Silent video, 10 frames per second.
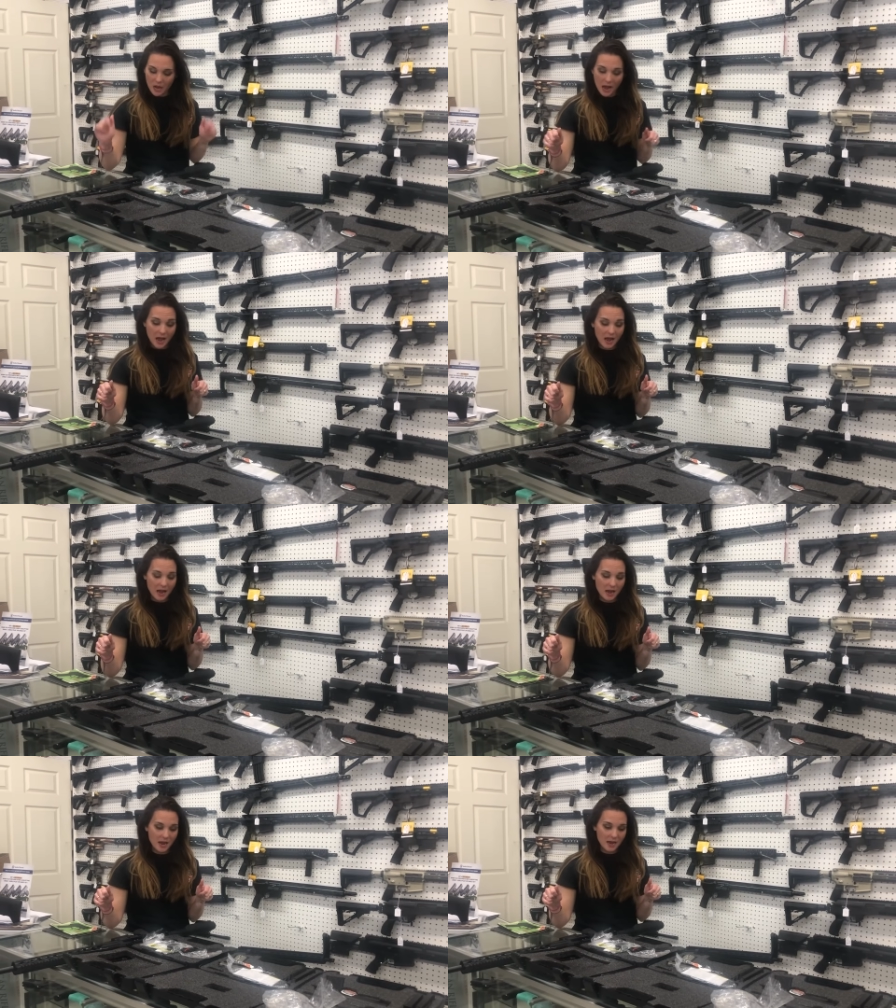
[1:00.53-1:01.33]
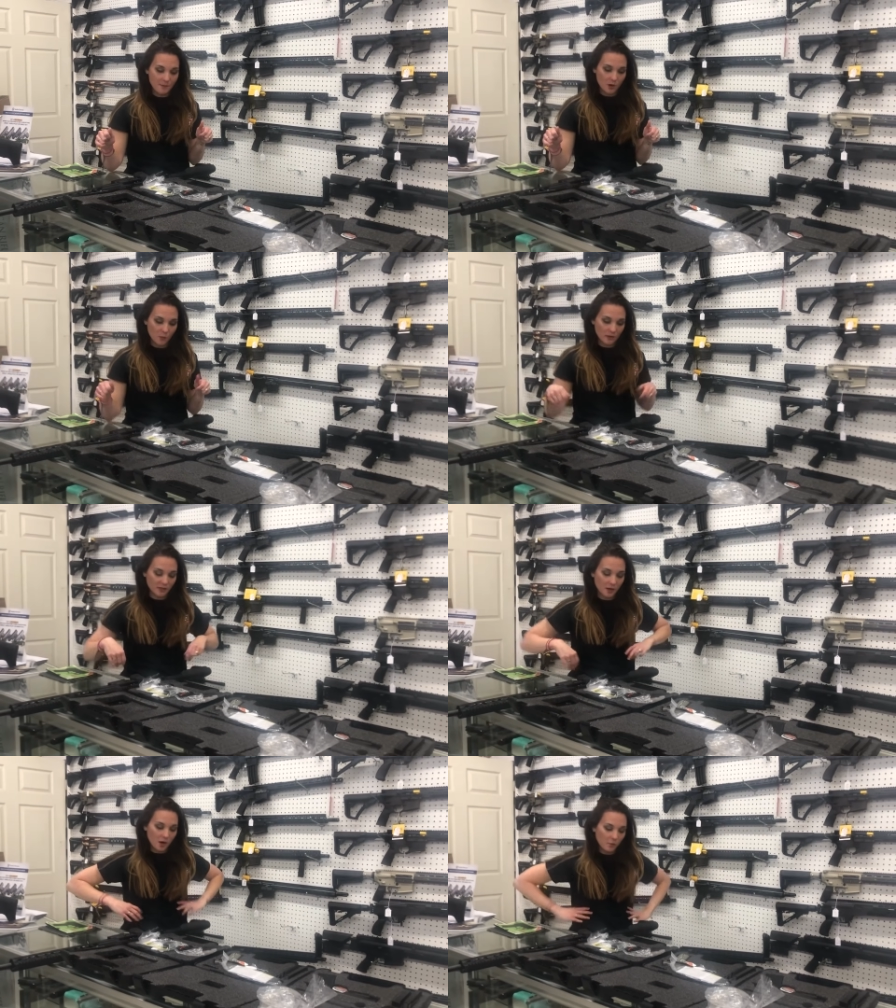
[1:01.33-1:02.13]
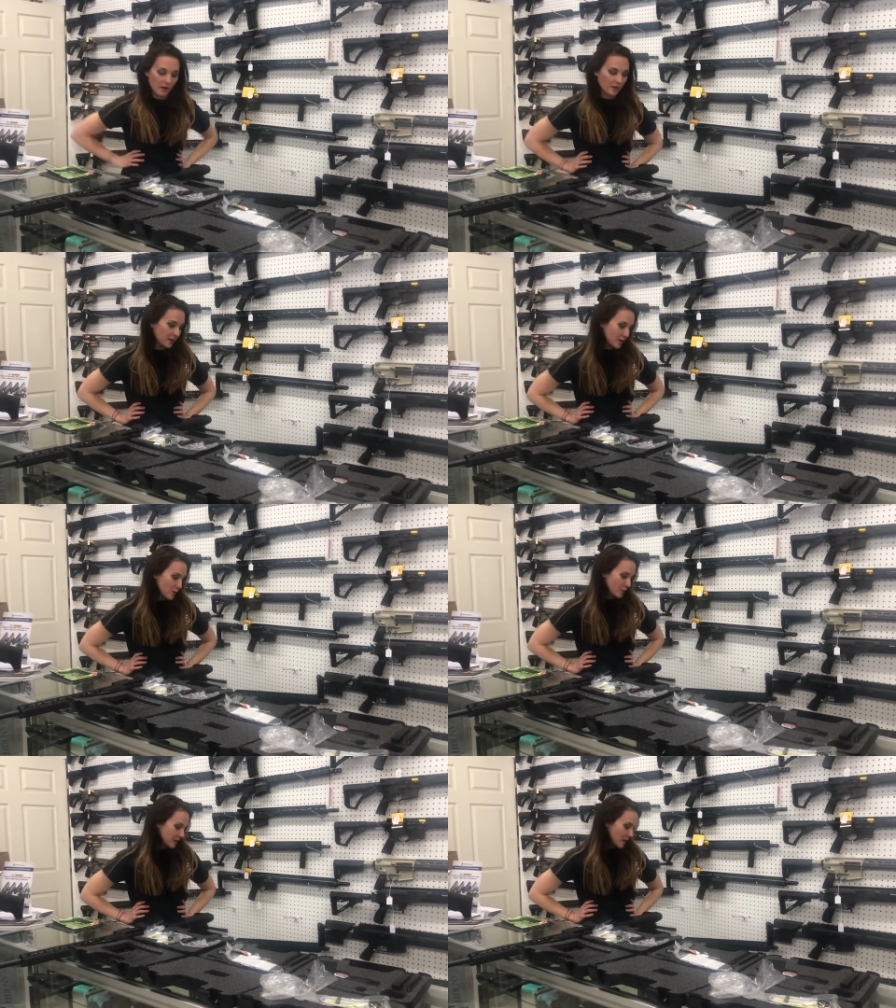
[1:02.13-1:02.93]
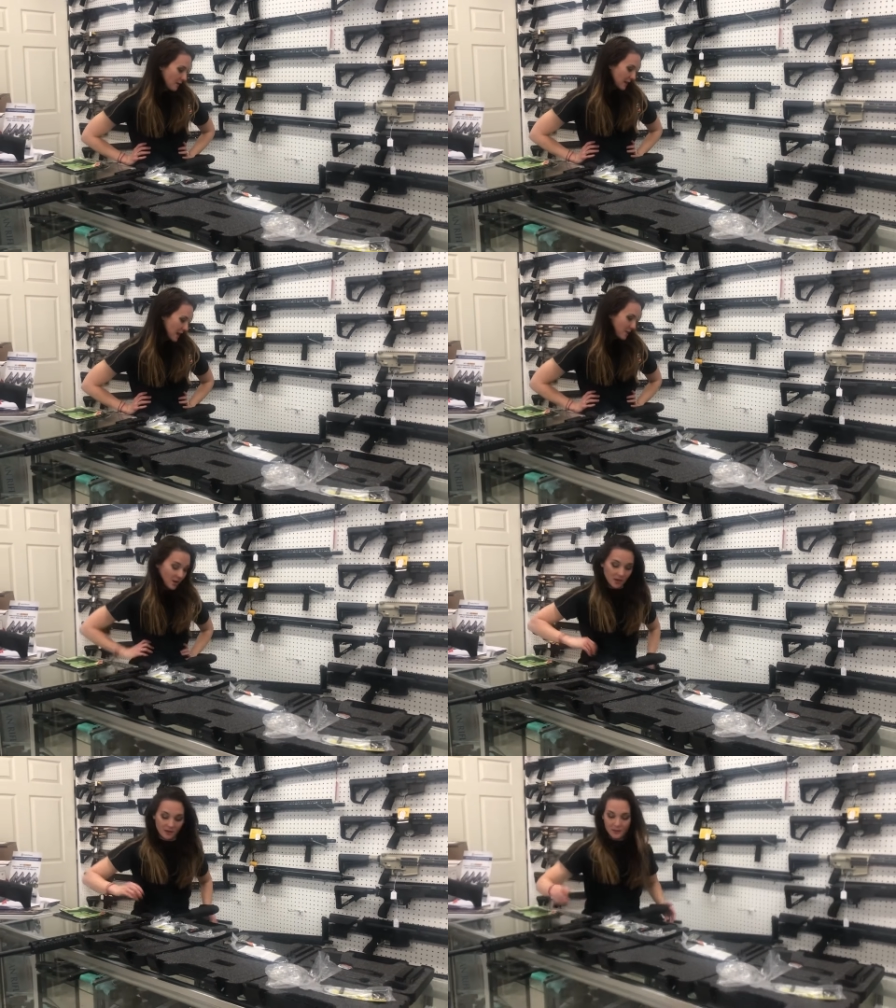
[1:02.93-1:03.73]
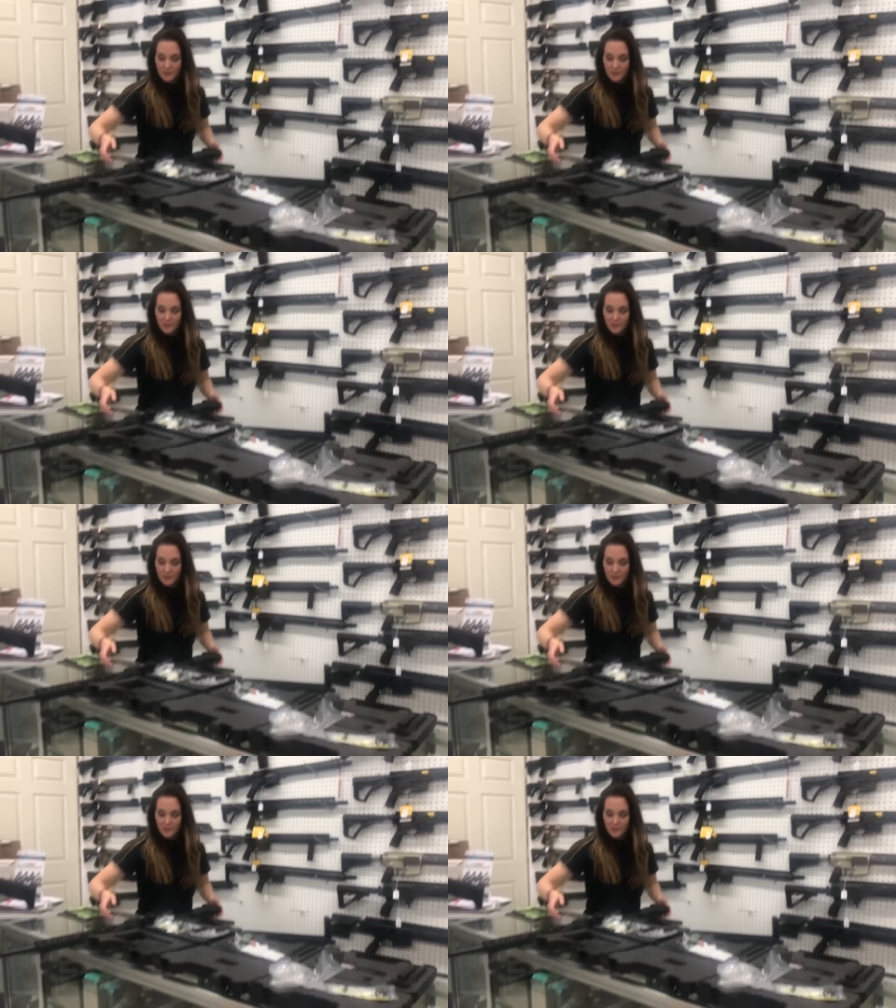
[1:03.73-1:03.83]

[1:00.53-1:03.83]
I am going to start with the new stuff that came in.